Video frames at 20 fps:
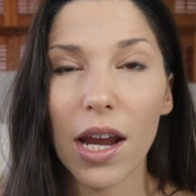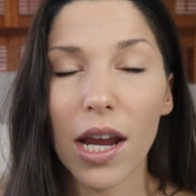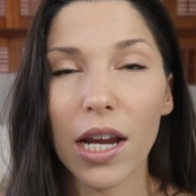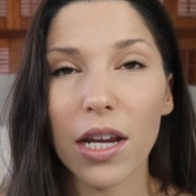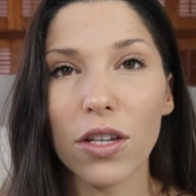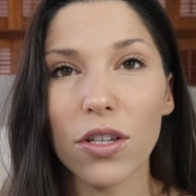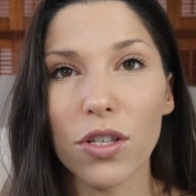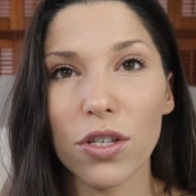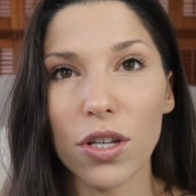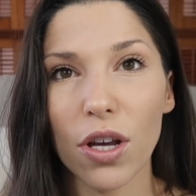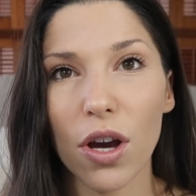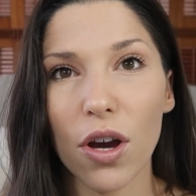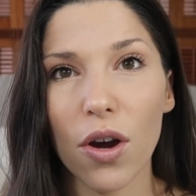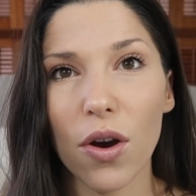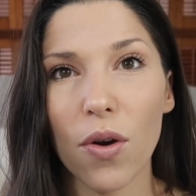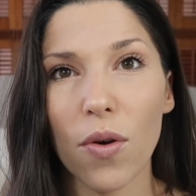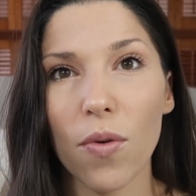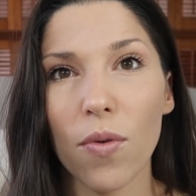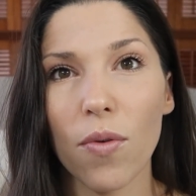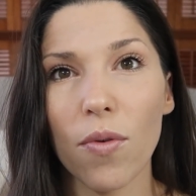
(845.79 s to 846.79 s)
And
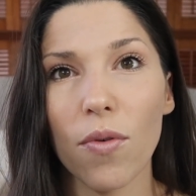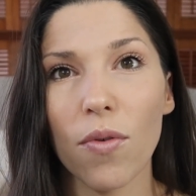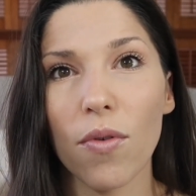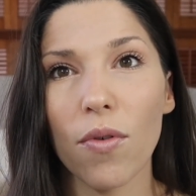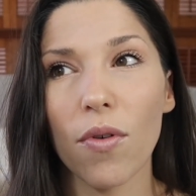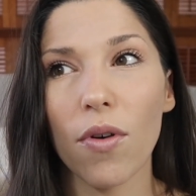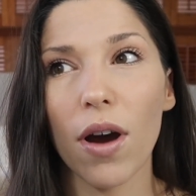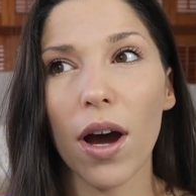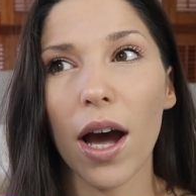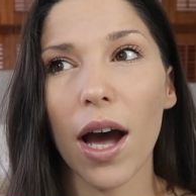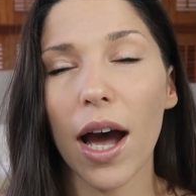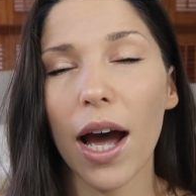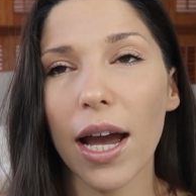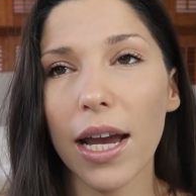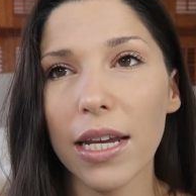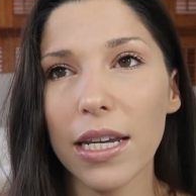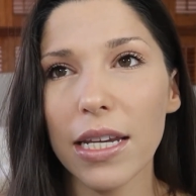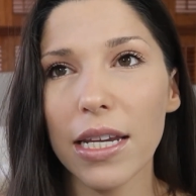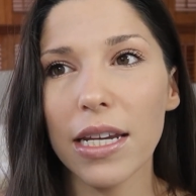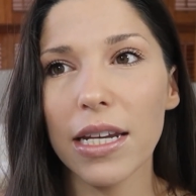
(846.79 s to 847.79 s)
so
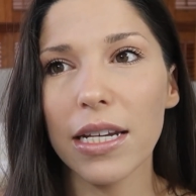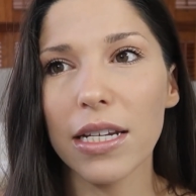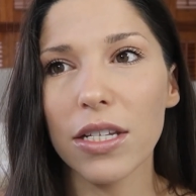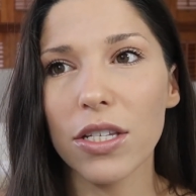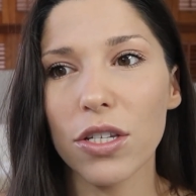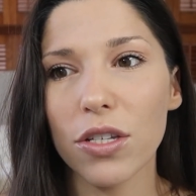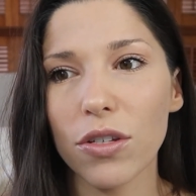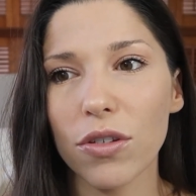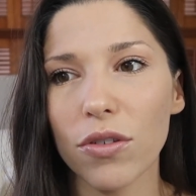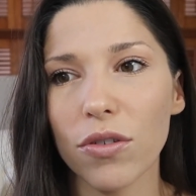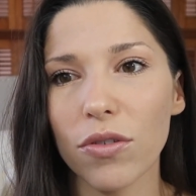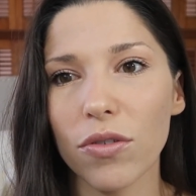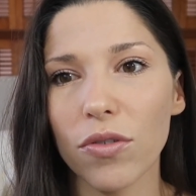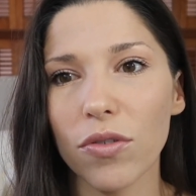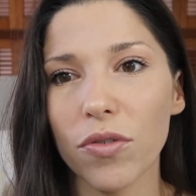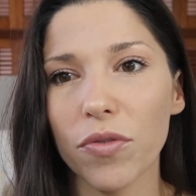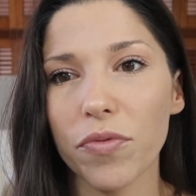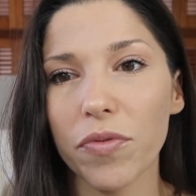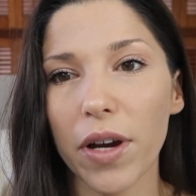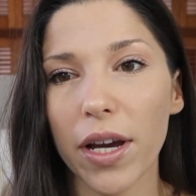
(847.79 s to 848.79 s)
I needed
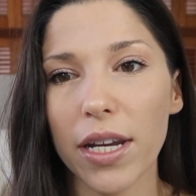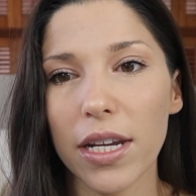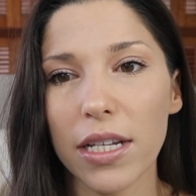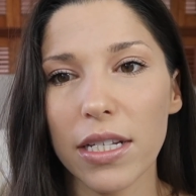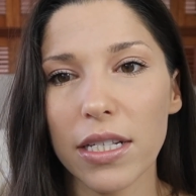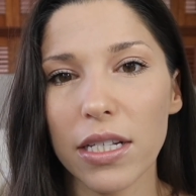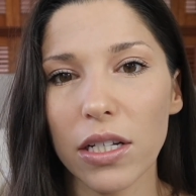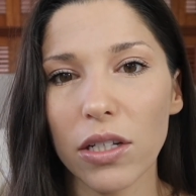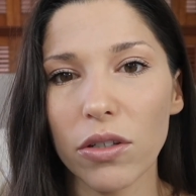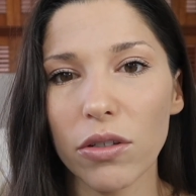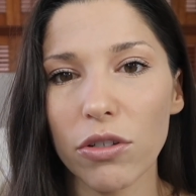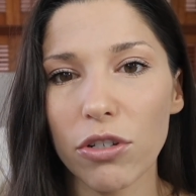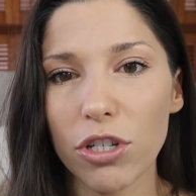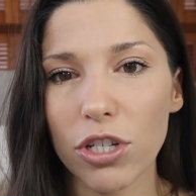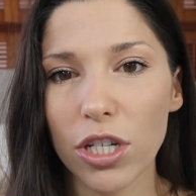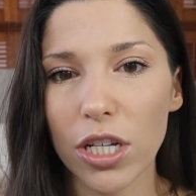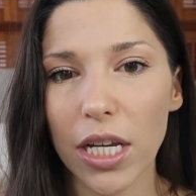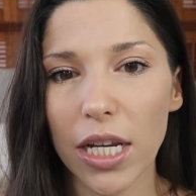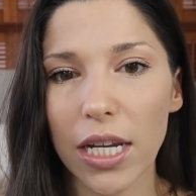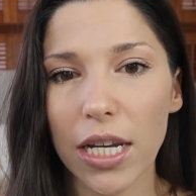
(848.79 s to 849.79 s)
to find a
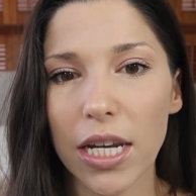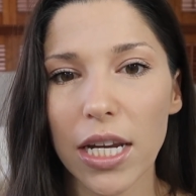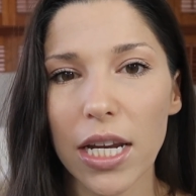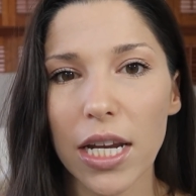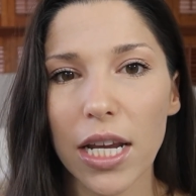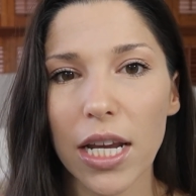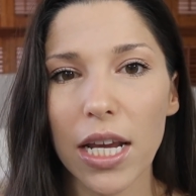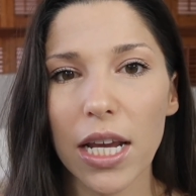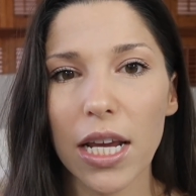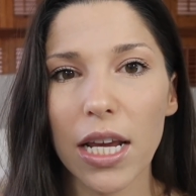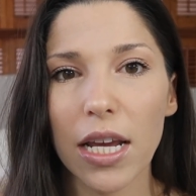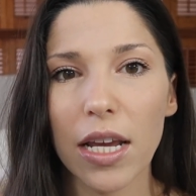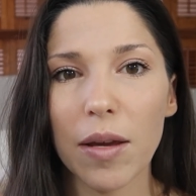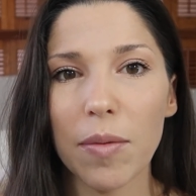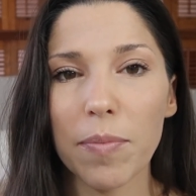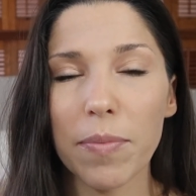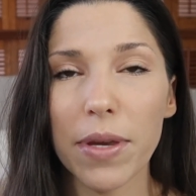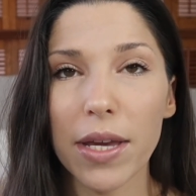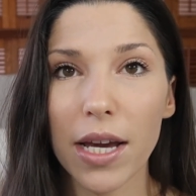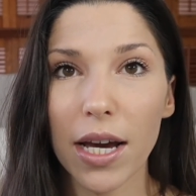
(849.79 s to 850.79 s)
solution,
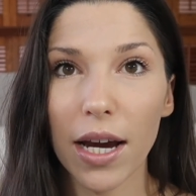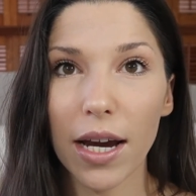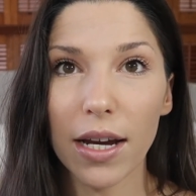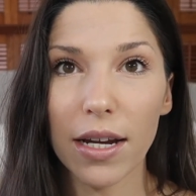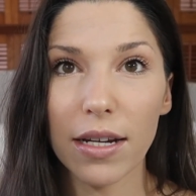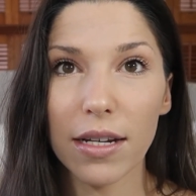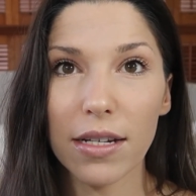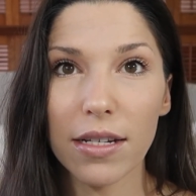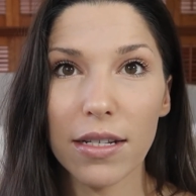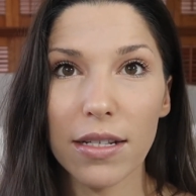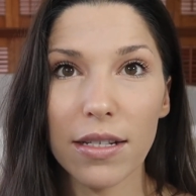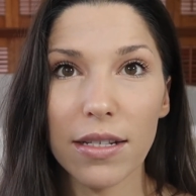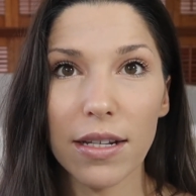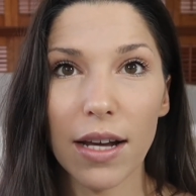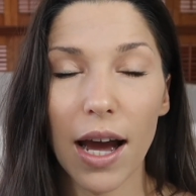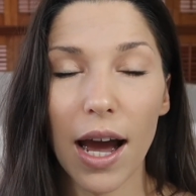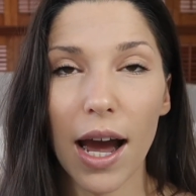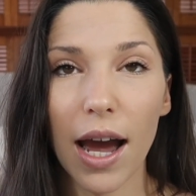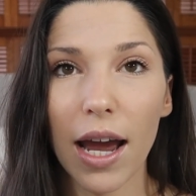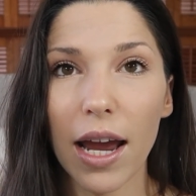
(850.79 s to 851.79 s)
because
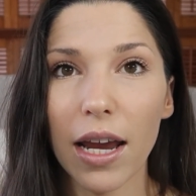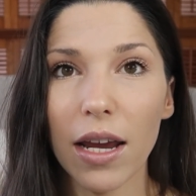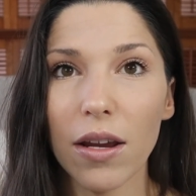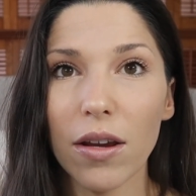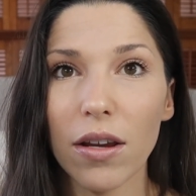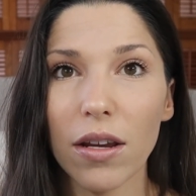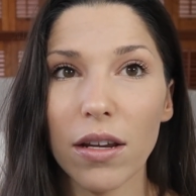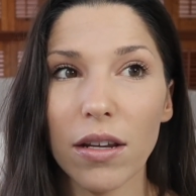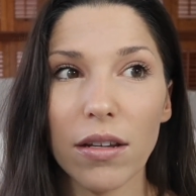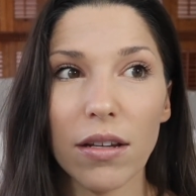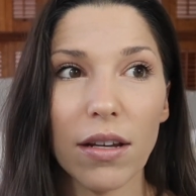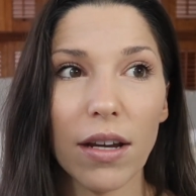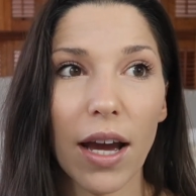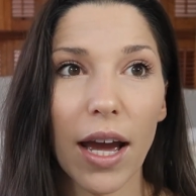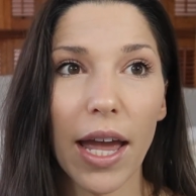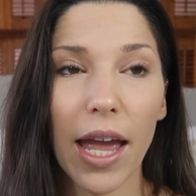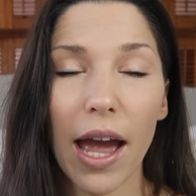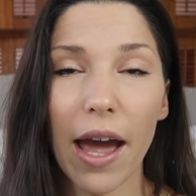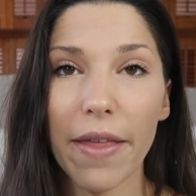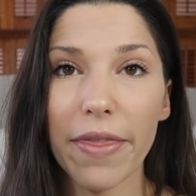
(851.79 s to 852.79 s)
I
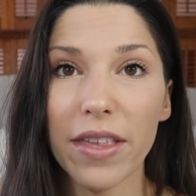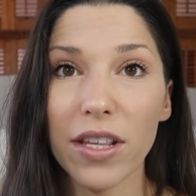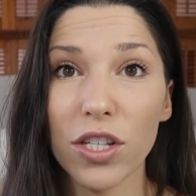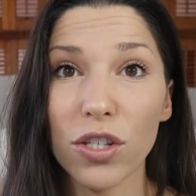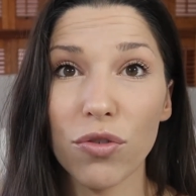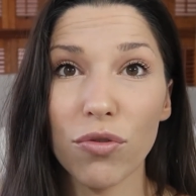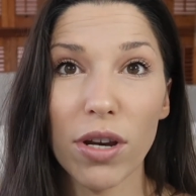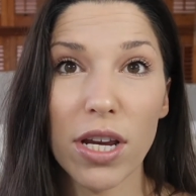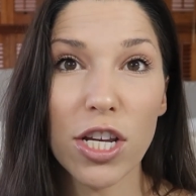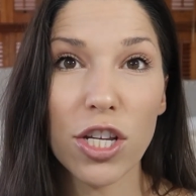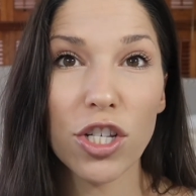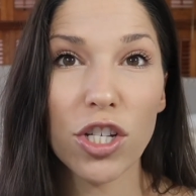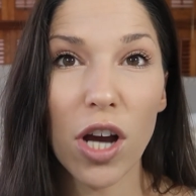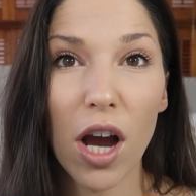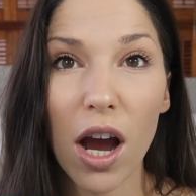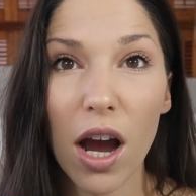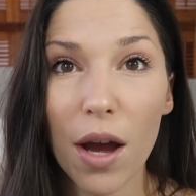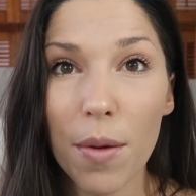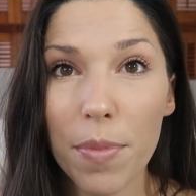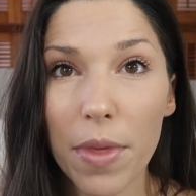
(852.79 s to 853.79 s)
had this great
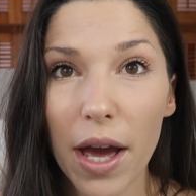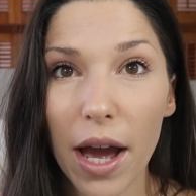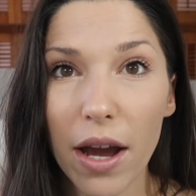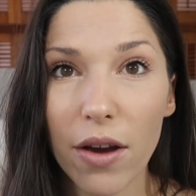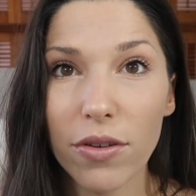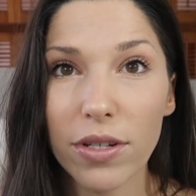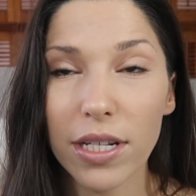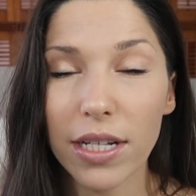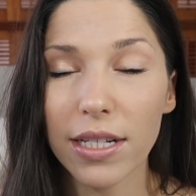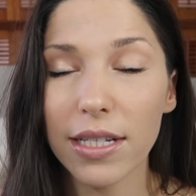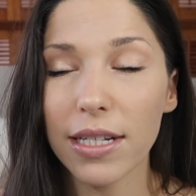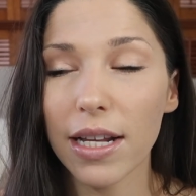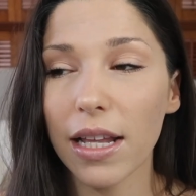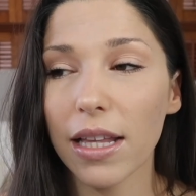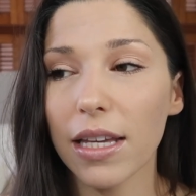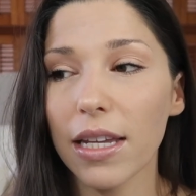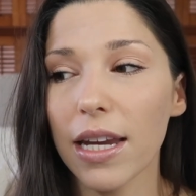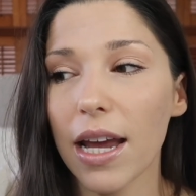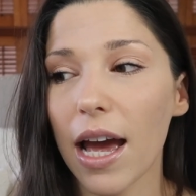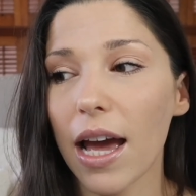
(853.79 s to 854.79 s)
job that I was
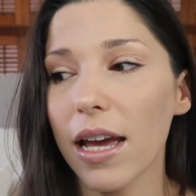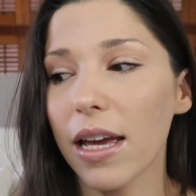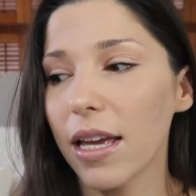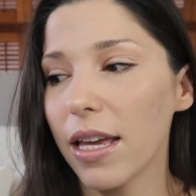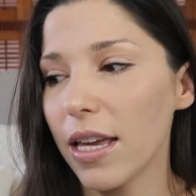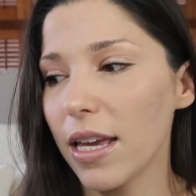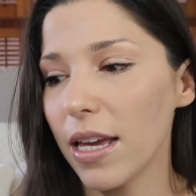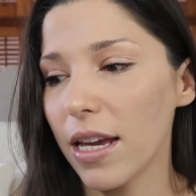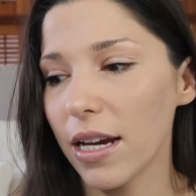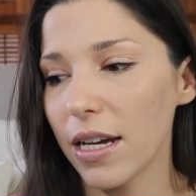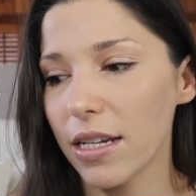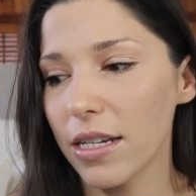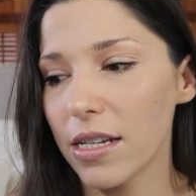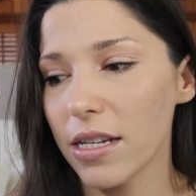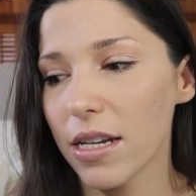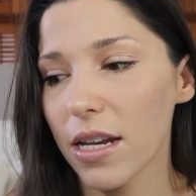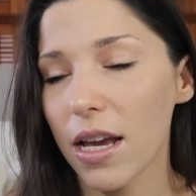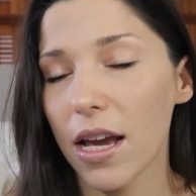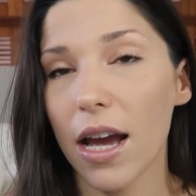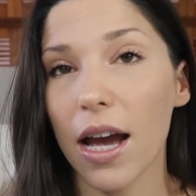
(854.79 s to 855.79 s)
excelling at,
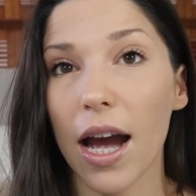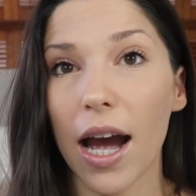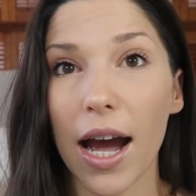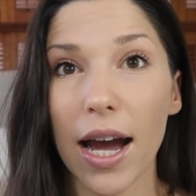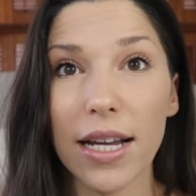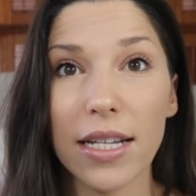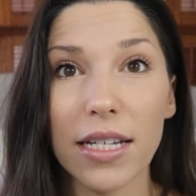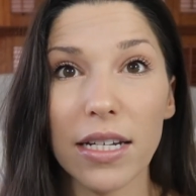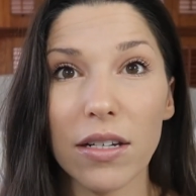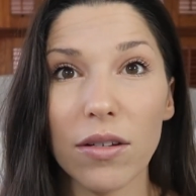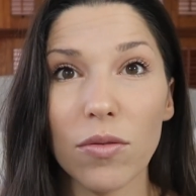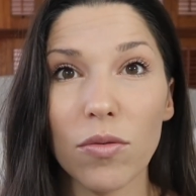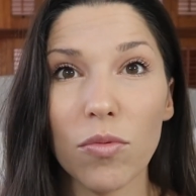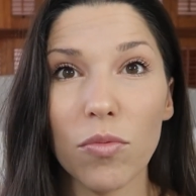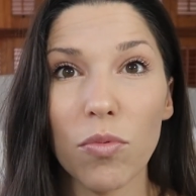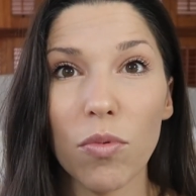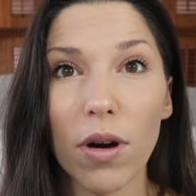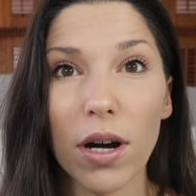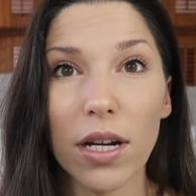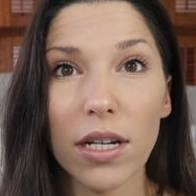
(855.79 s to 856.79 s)
and I
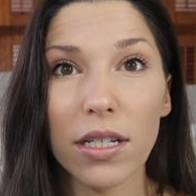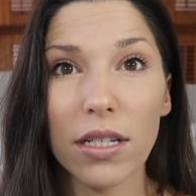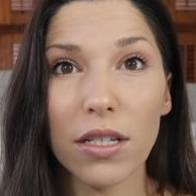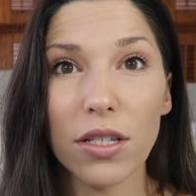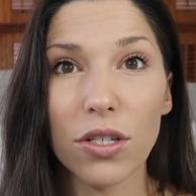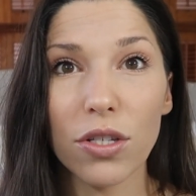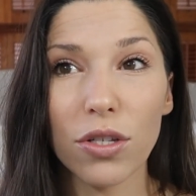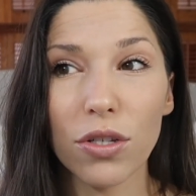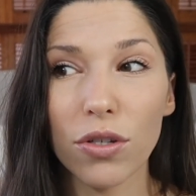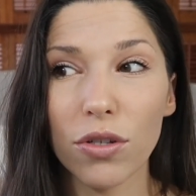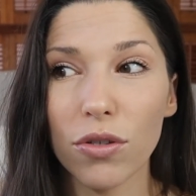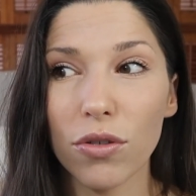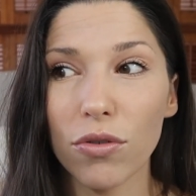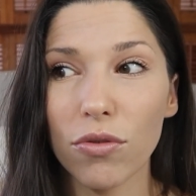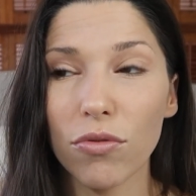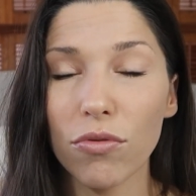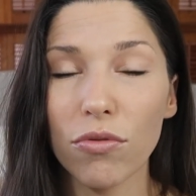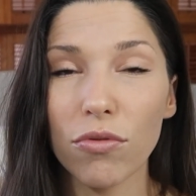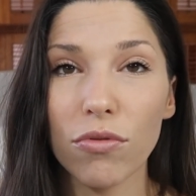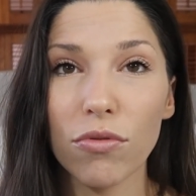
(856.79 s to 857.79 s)
didn't want
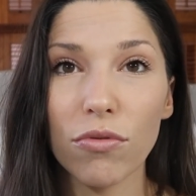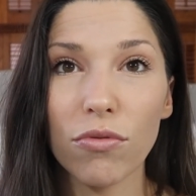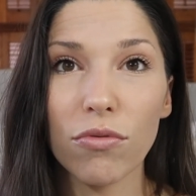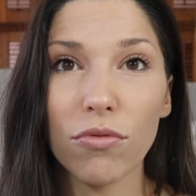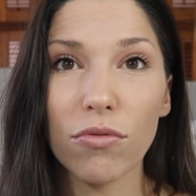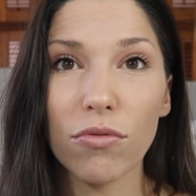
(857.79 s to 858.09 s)
to